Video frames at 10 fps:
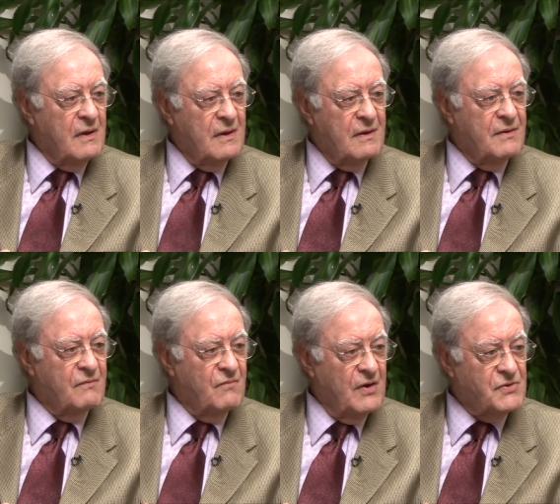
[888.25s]
in the
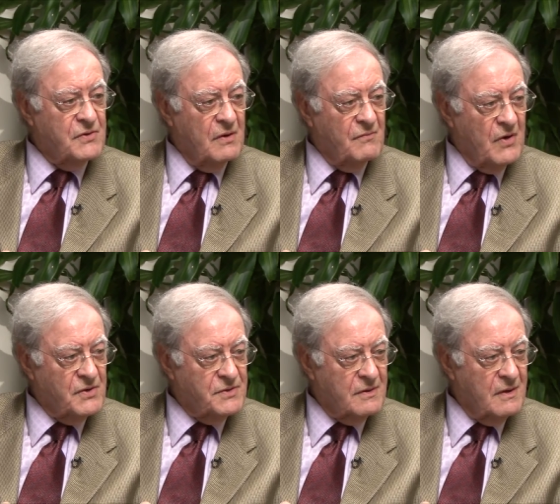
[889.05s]
invasion of
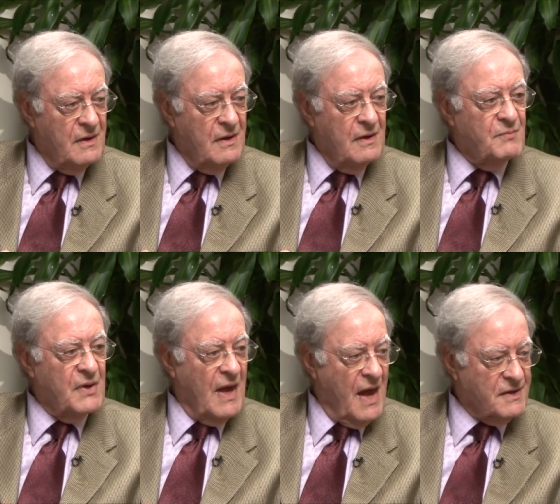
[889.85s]
Russia
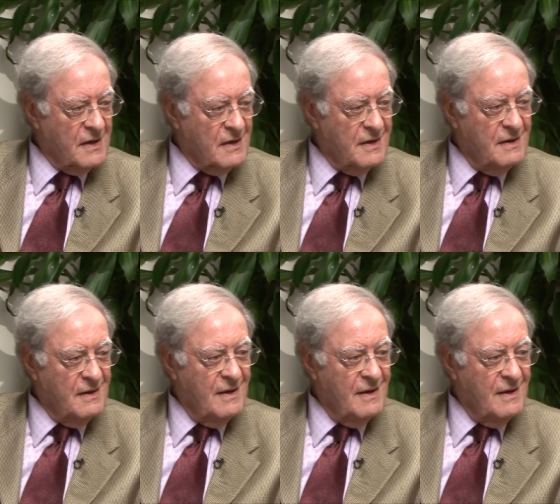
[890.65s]
mechanically,